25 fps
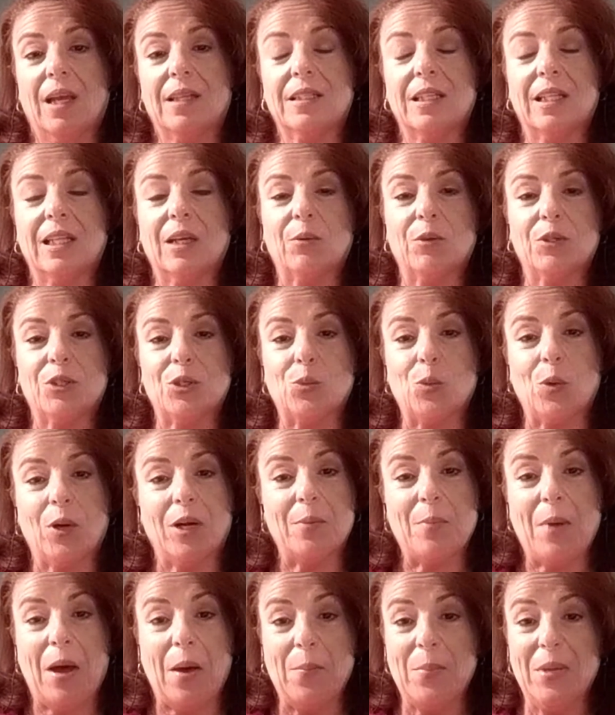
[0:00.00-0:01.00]
And then they were just
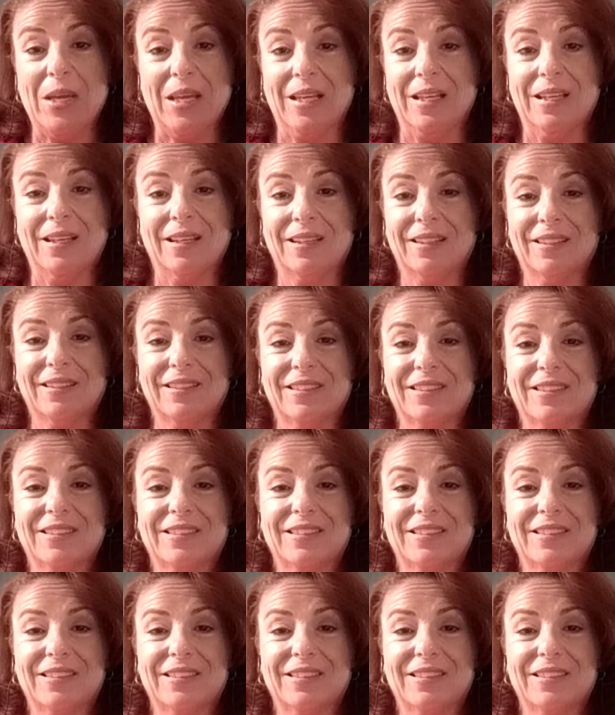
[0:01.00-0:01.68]
worried about me.